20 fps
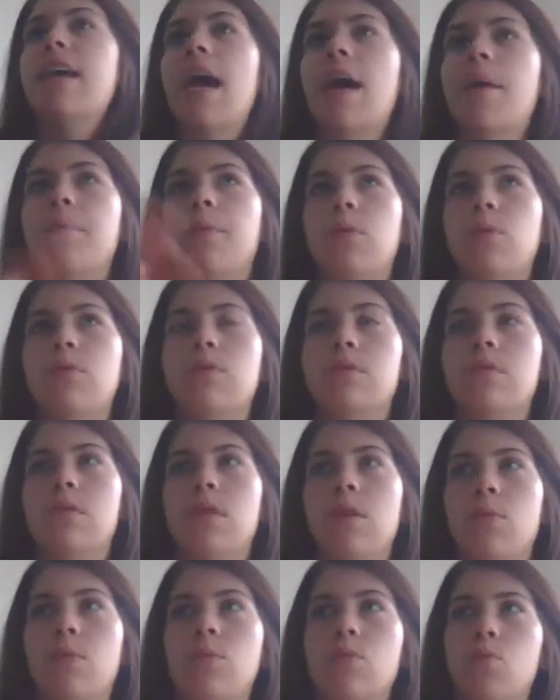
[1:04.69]
time, it was
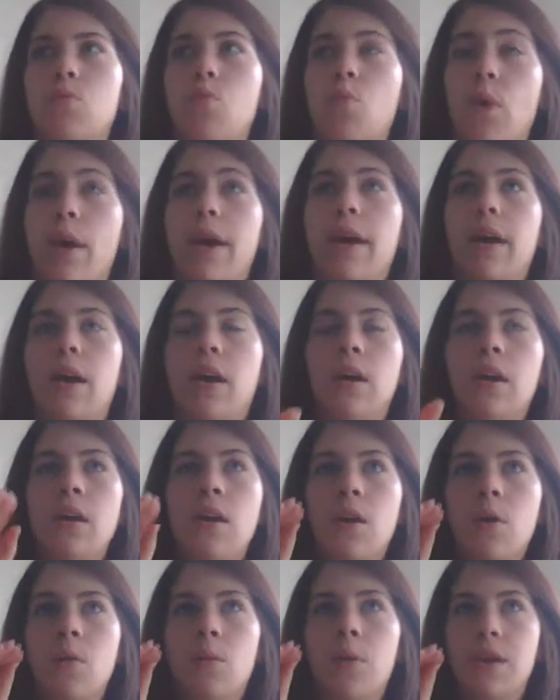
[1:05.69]
it was Wicca.
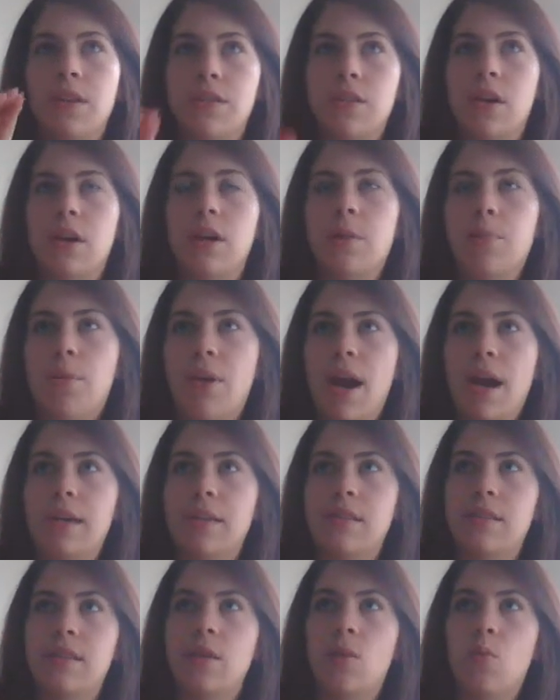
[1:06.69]
When I started
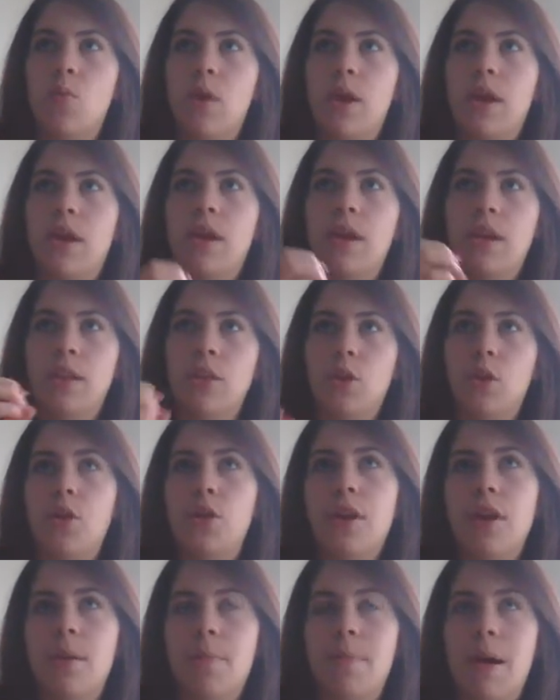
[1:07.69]
practicing Wicca and
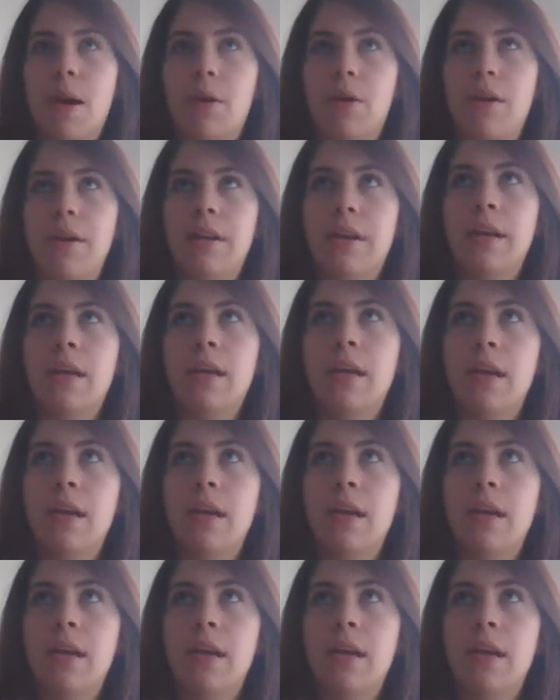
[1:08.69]
learning about it